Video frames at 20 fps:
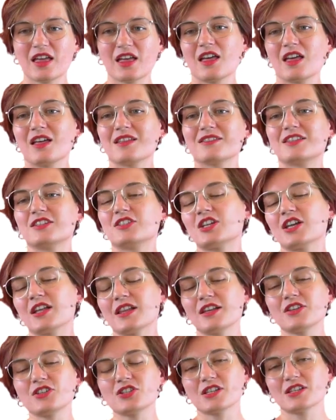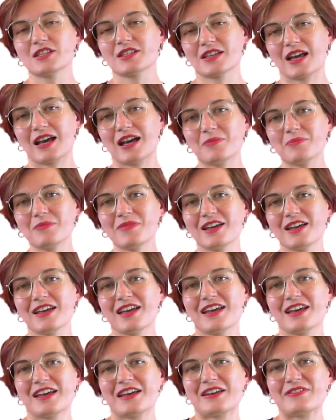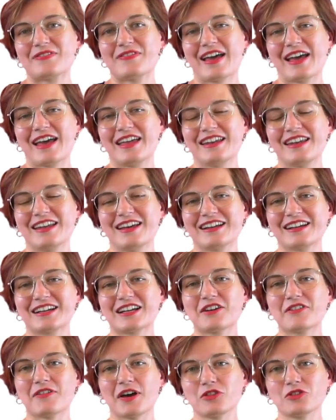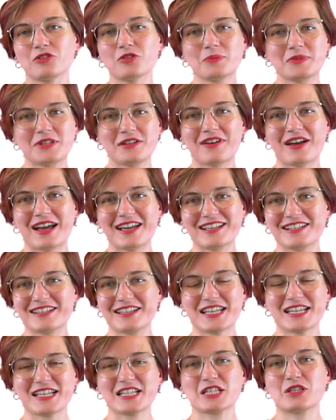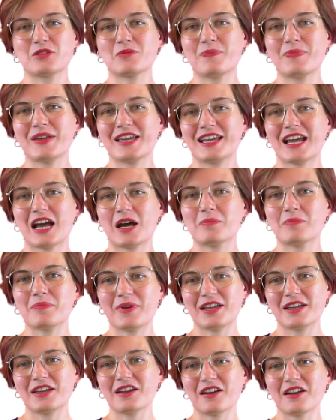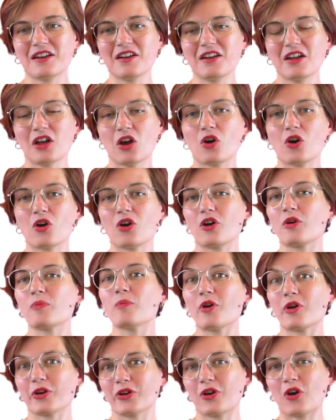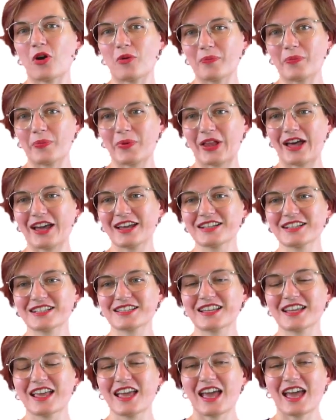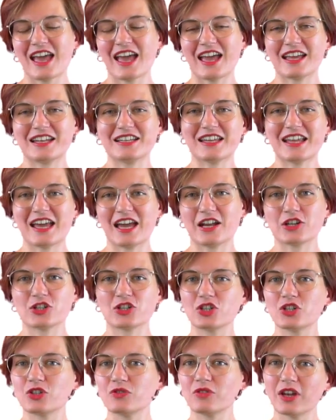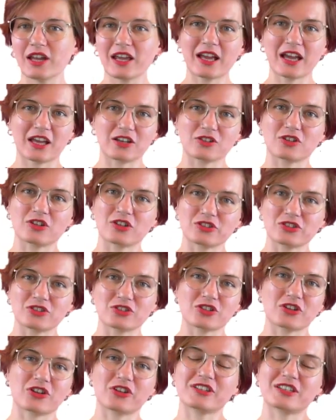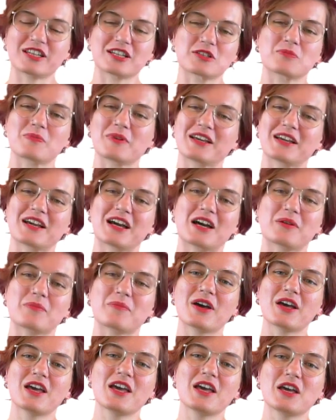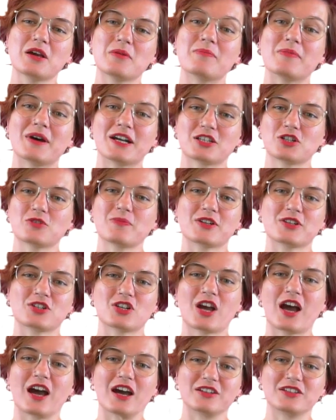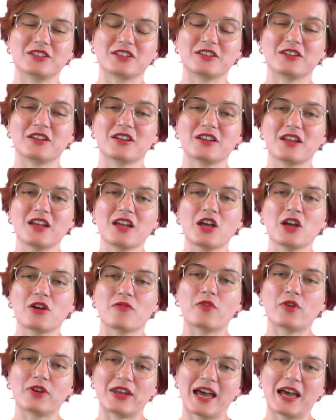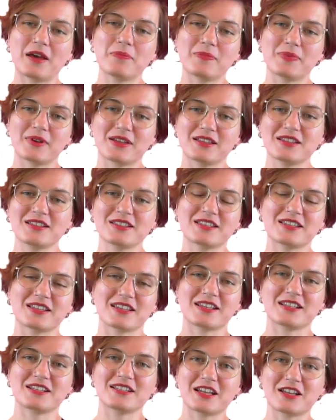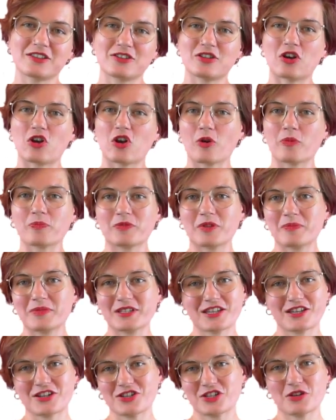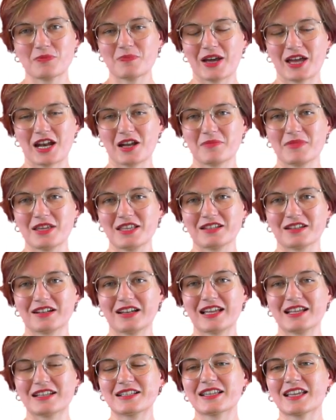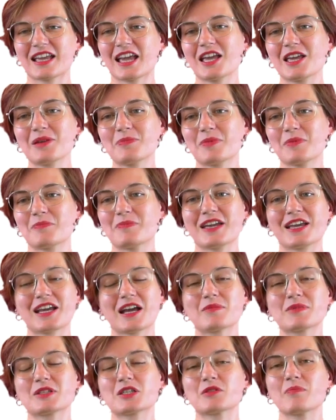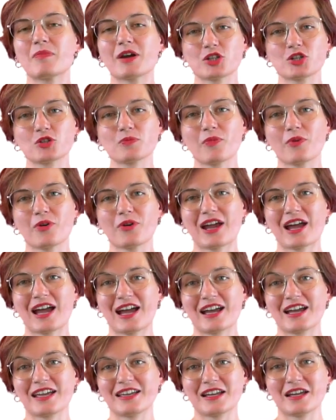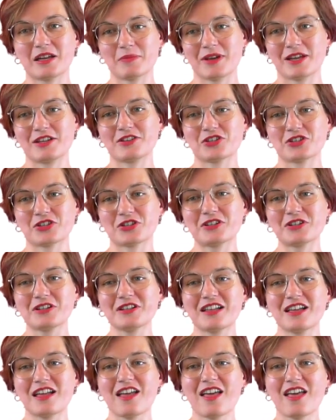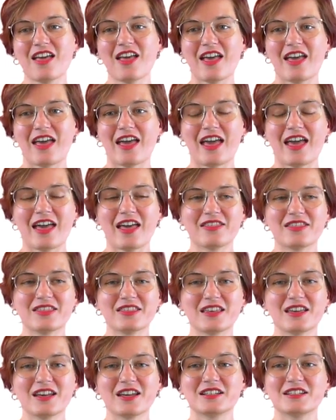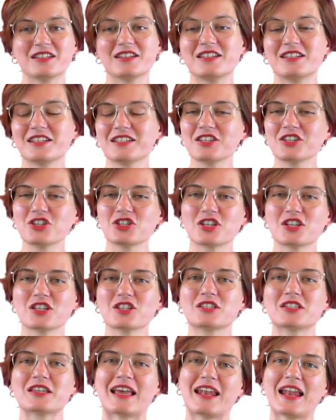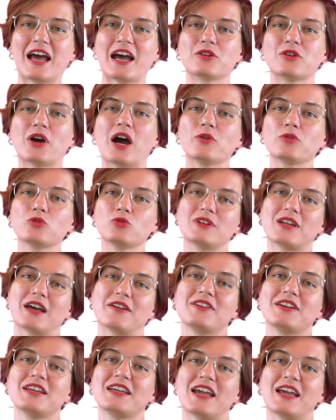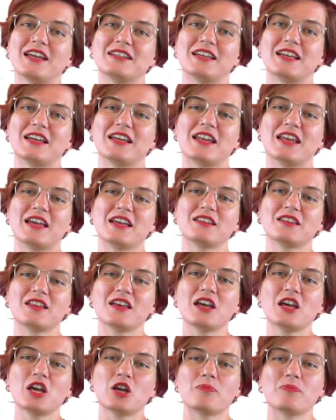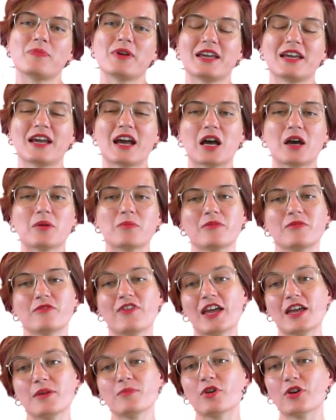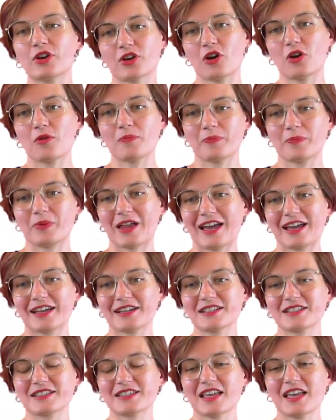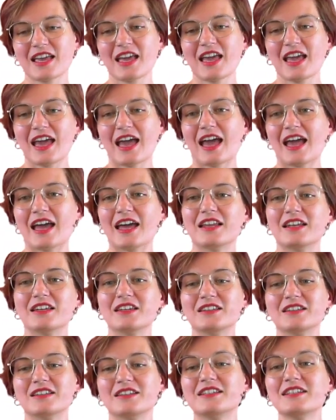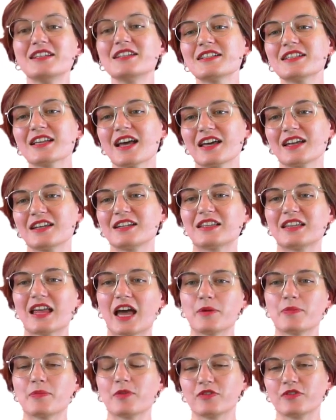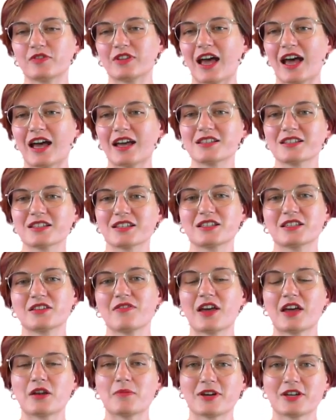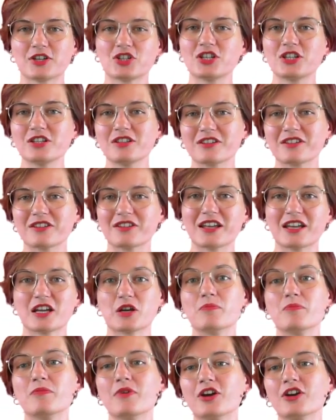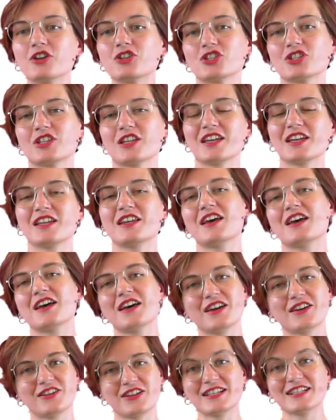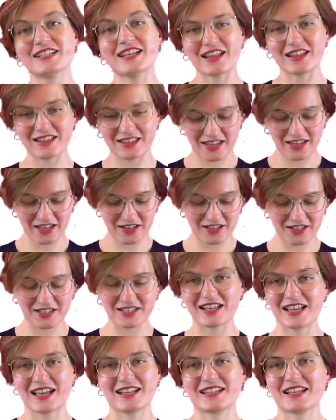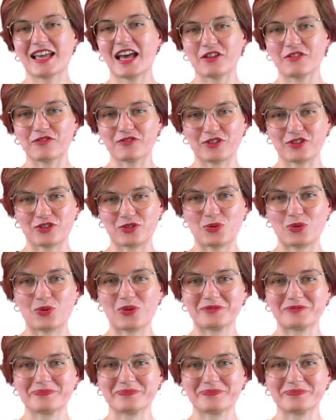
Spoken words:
The challenges come when quantum devices become bigger or more complex, and their tuning and control does become much, much harder. What happens is that your optimization parameter landscape becomes much more high dimensional, and the decisions and how to navigate in it become way more complex. And these are the type of tasks where machine learning emerged in recent years as a helpful tool.